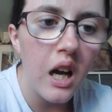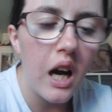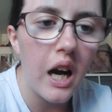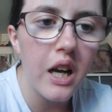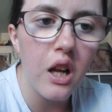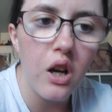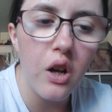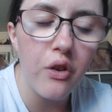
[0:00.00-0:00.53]
I
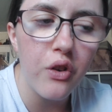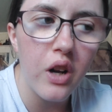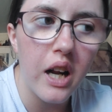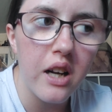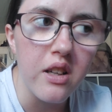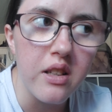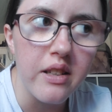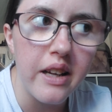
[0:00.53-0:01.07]
don't know if you're
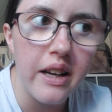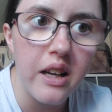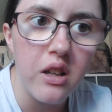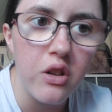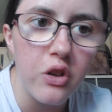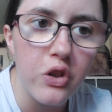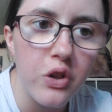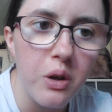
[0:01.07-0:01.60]
allowed to say it on
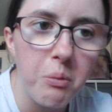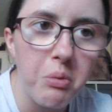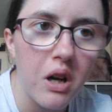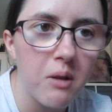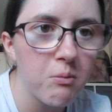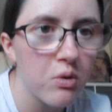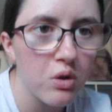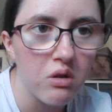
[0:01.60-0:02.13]
YouTube, but
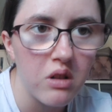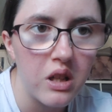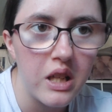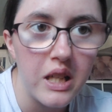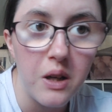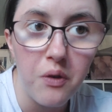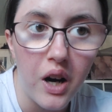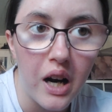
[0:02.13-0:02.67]
I'm
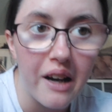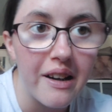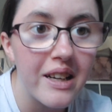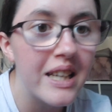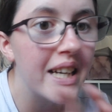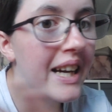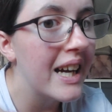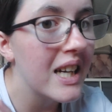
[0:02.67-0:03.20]
sorry if I
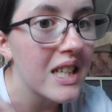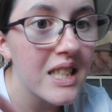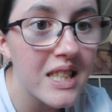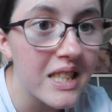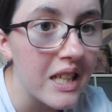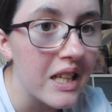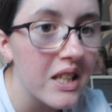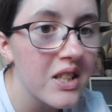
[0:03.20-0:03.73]

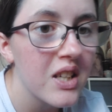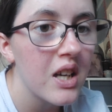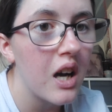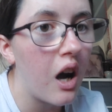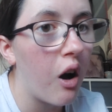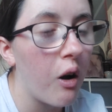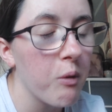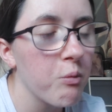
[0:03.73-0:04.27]
did.
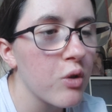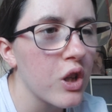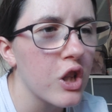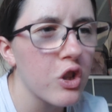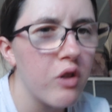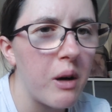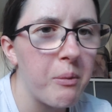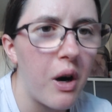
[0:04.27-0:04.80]
I'm gonna
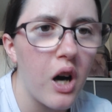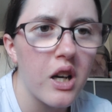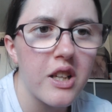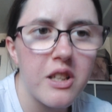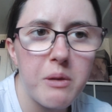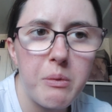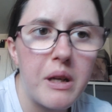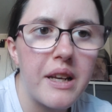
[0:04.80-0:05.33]
try my
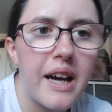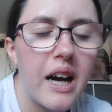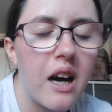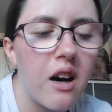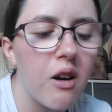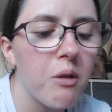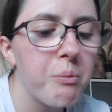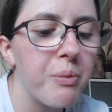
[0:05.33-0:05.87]
hardest to split that
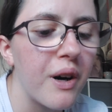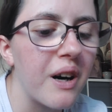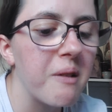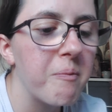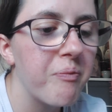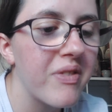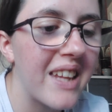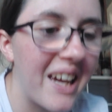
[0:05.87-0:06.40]
out. But
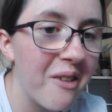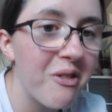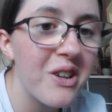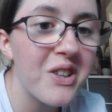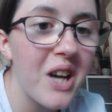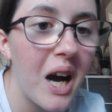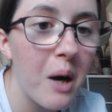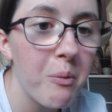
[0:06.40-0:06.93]
every
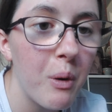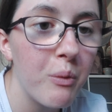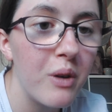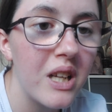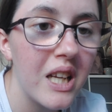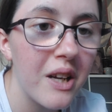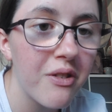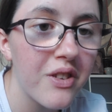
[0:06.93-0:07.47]
time when we
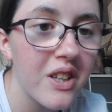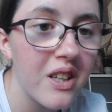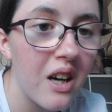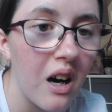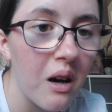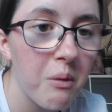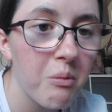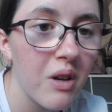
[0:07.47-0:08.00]
lifted
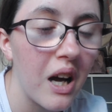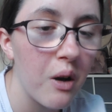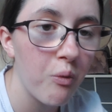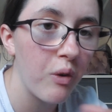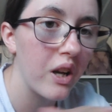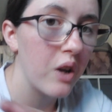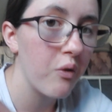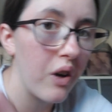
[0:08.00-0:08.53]
up, like
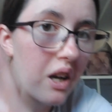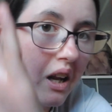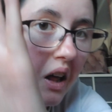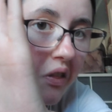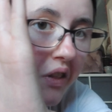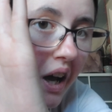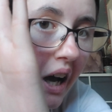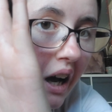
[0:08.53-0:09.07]
when it went
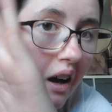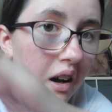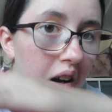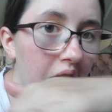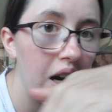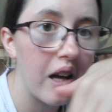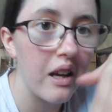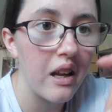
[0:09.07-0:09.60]
like that
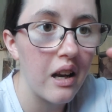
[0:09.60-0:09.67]
and